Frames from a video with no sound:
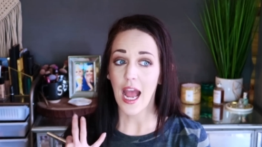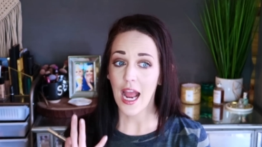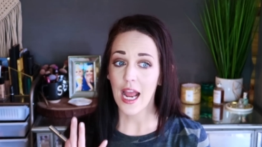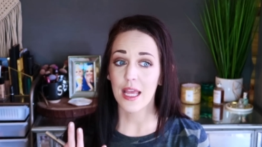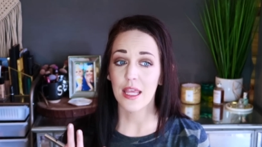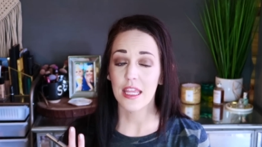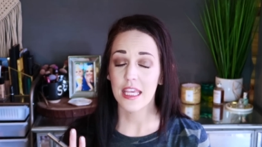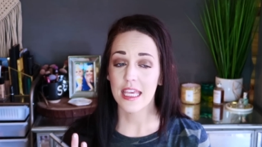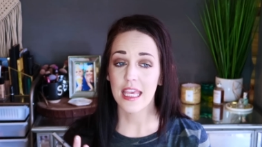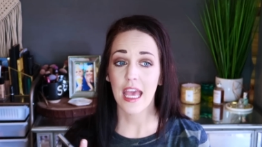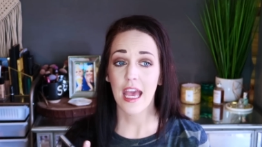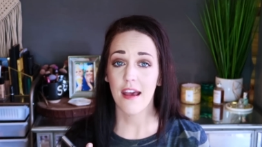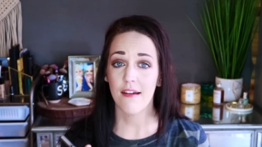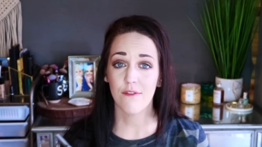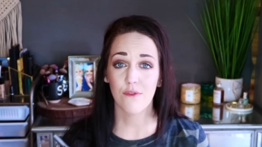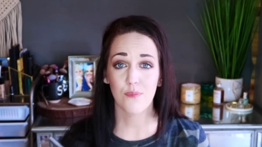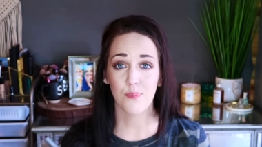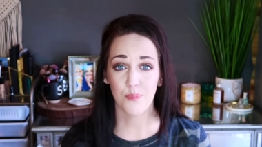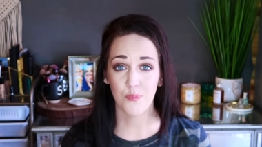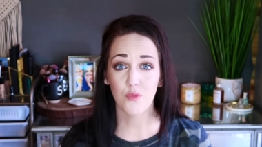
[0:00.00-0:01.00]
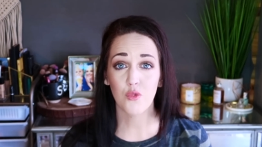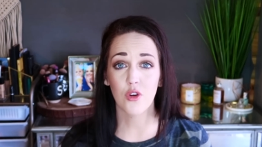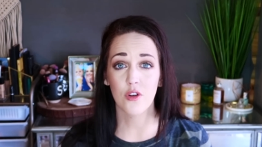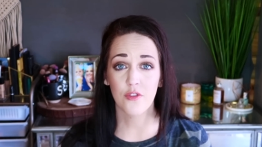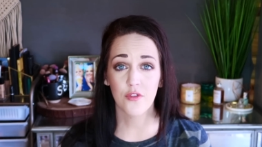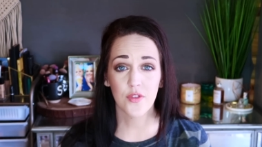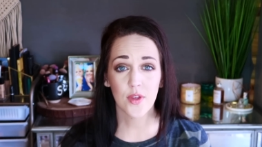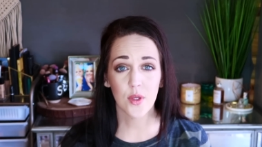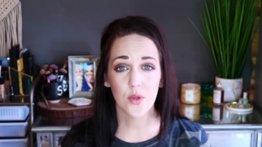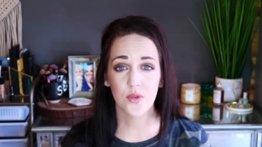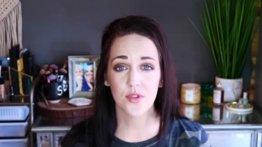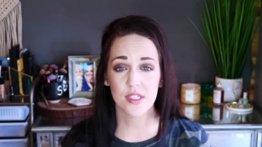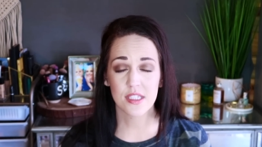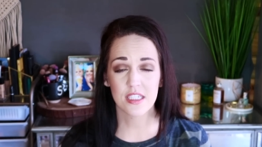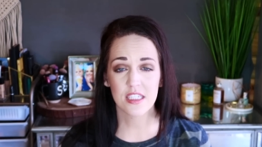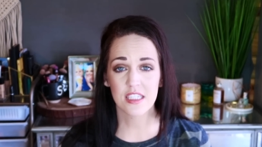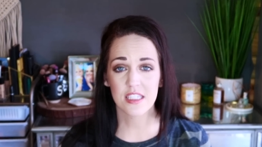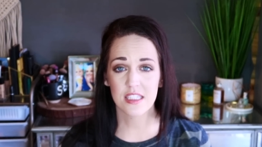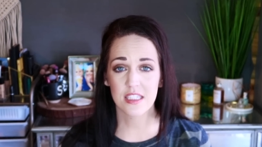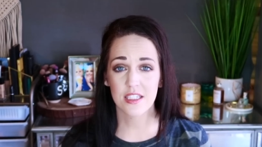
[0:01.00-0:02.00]
I like have
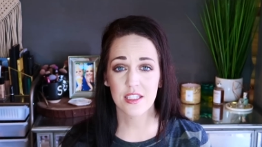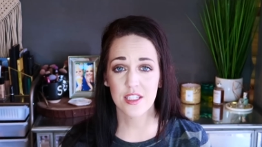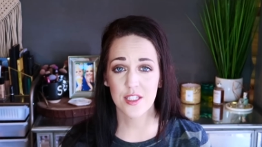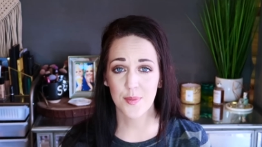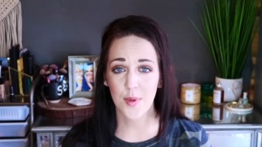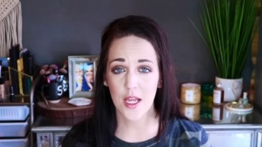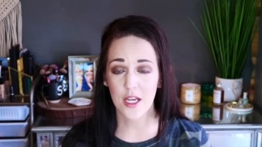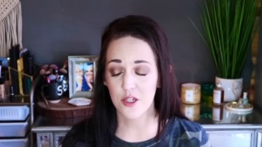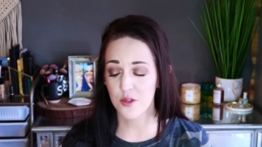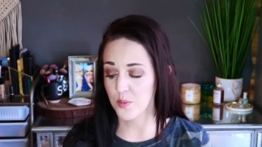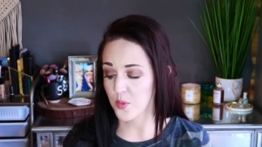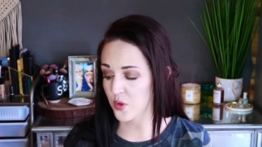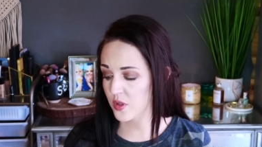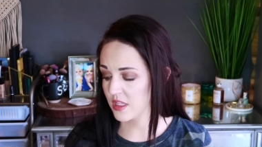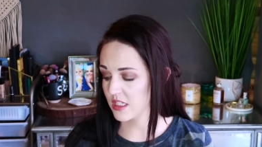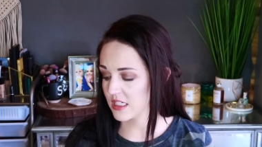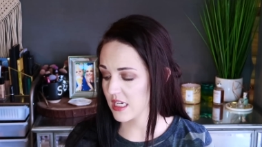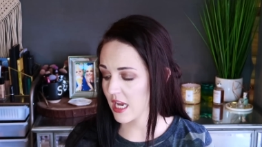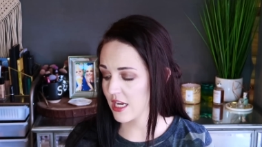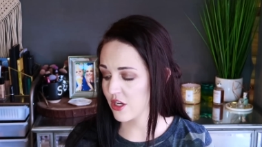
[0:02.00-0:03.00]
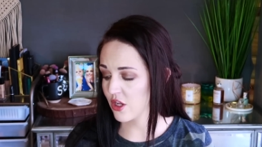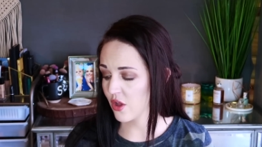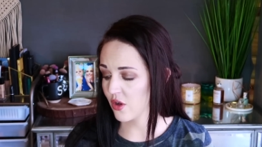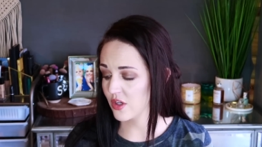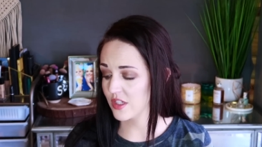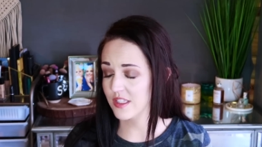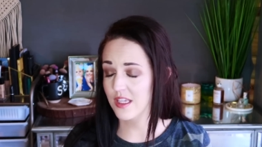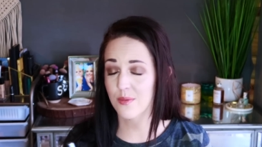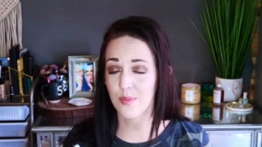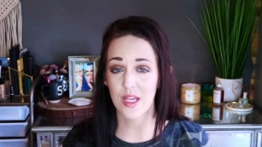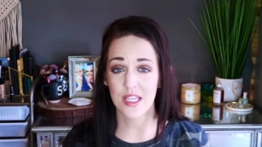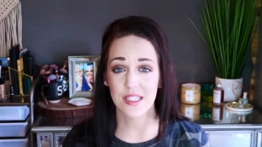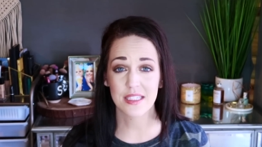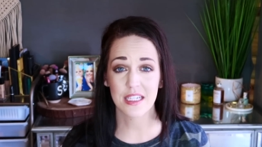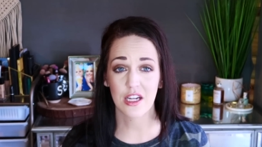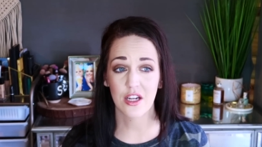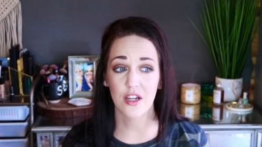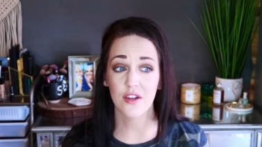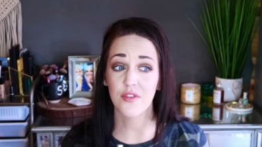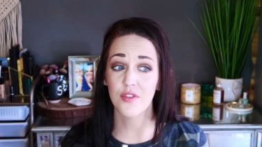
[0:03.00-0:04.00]
refused to spend more than $10 on
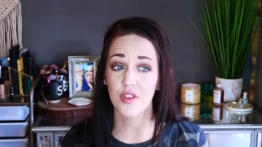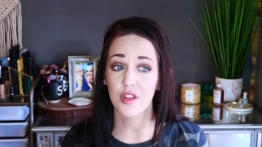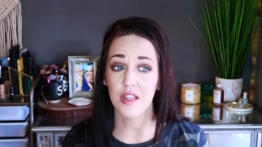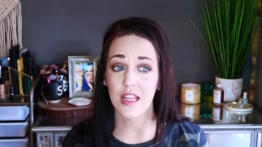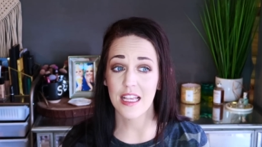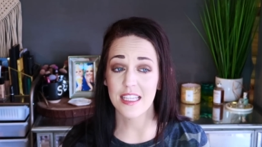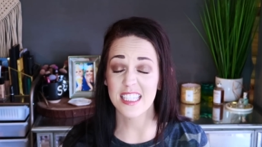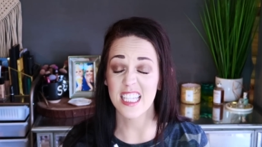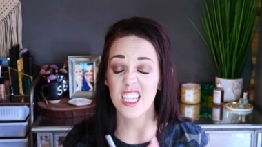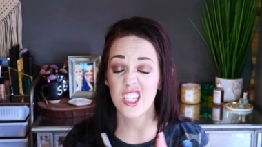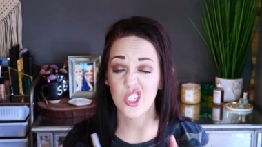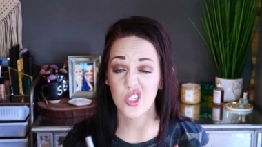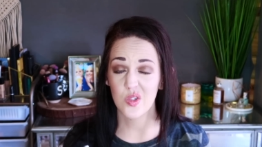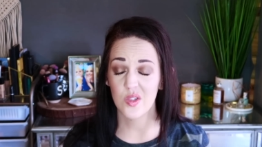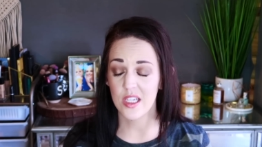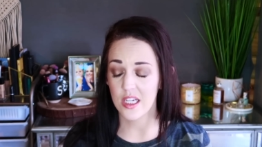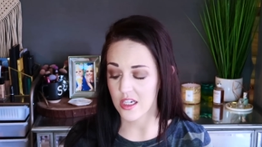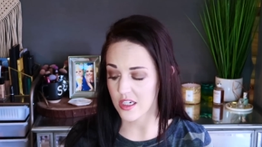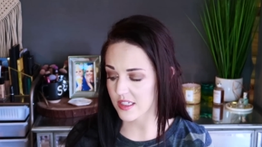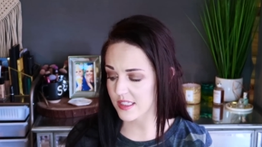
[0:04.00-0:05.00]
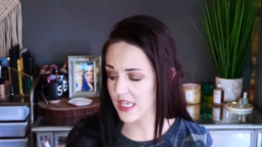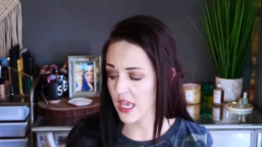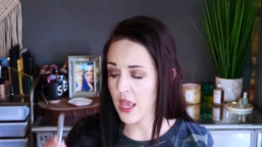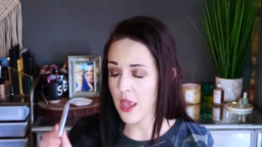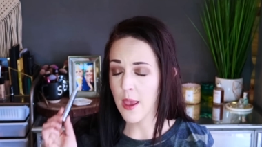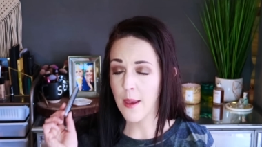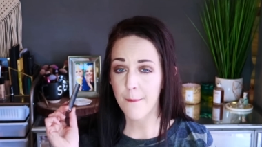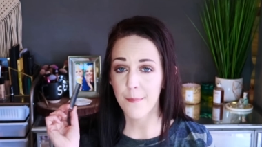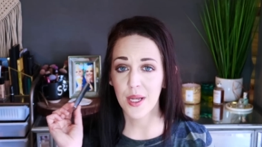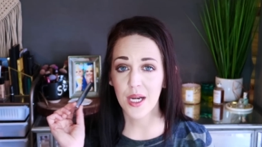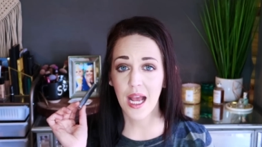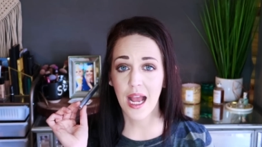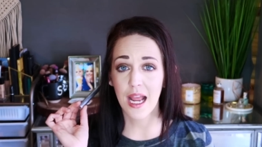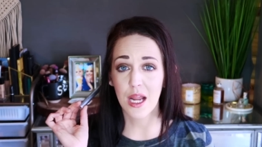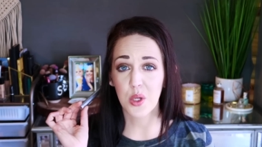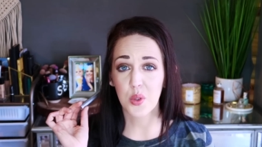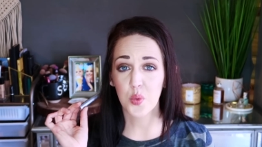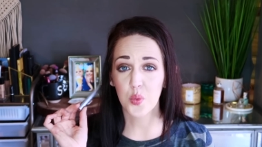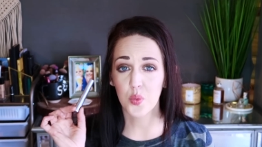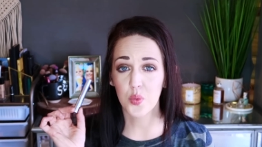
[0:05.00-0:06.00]
mascara for the last like two years, but
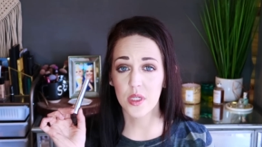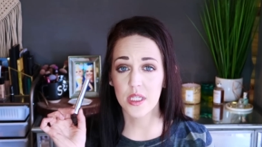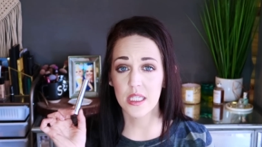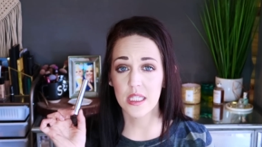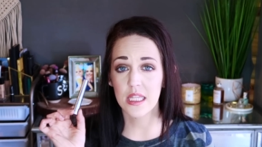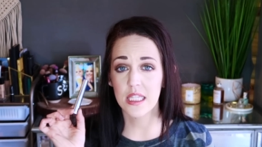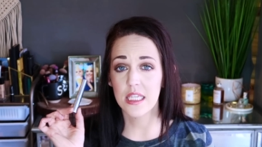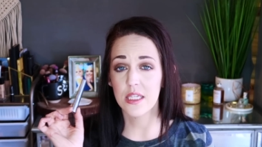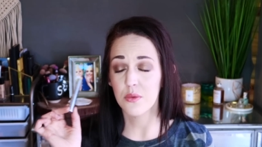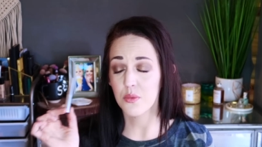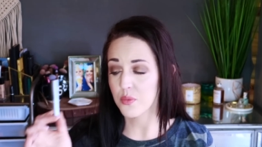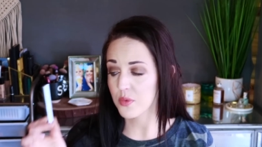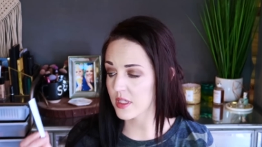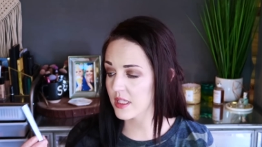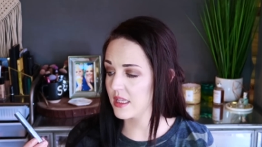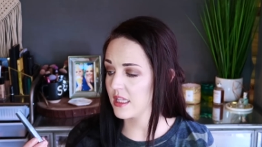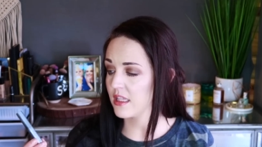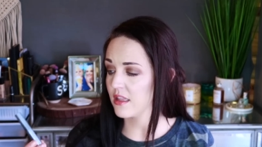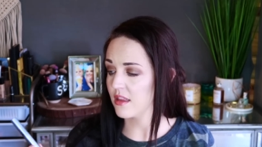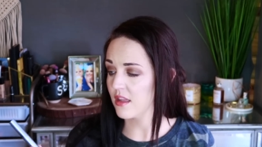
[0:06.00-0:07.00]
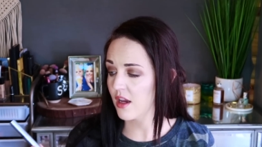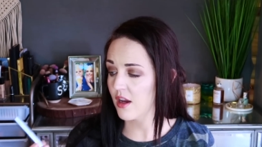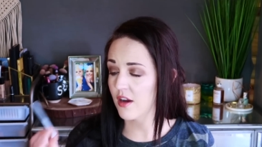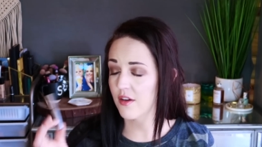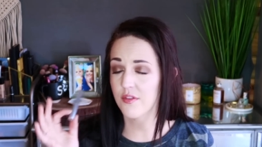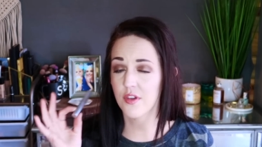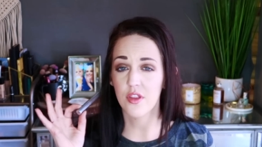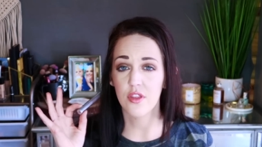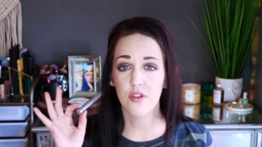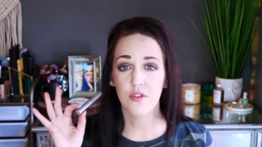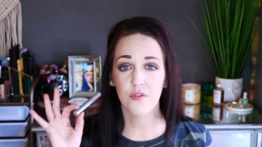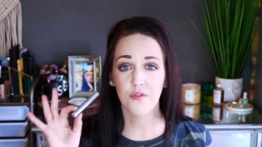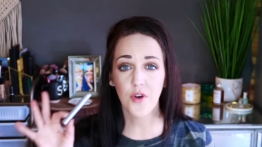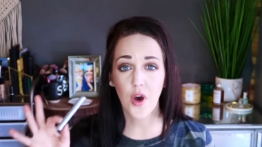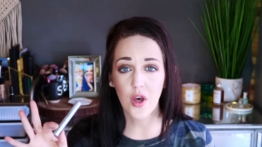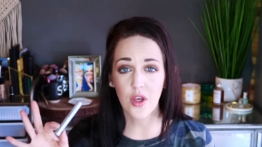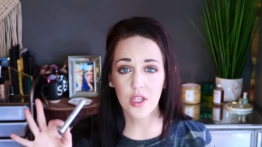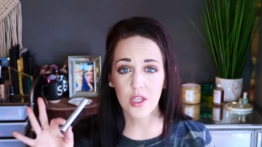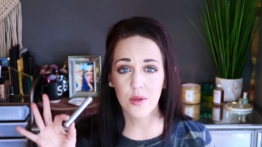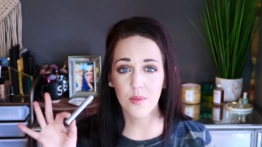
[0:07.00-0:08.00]
I really, really love the
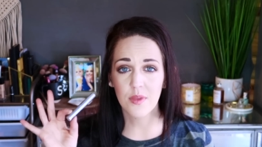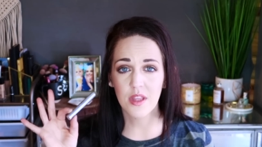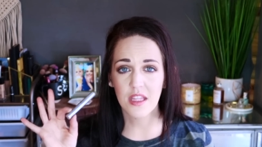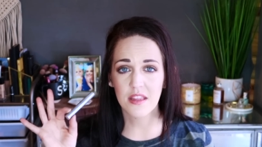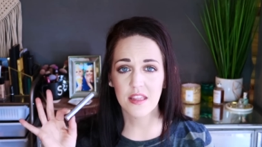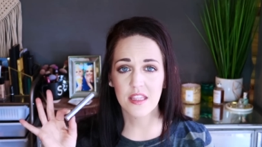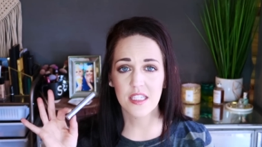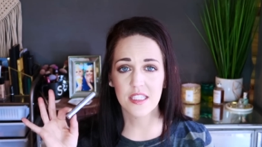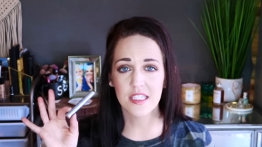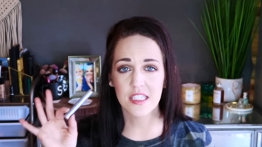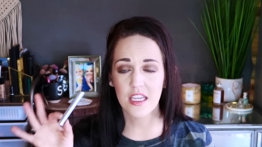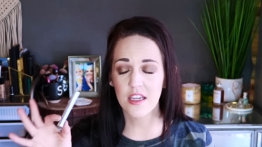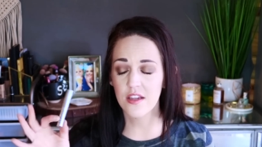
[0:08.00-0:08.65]
volume that this